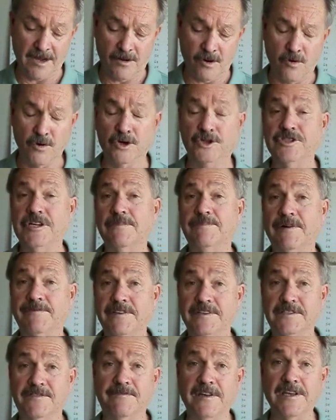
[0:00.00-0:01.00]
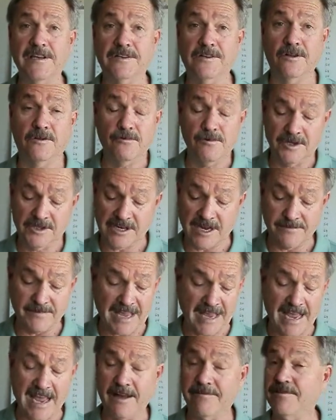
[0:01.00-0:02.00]
ownership of this vehicle, which I
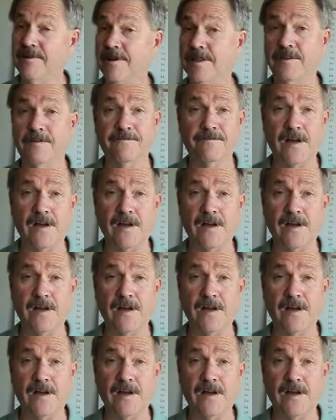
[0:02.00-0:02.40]
may have for another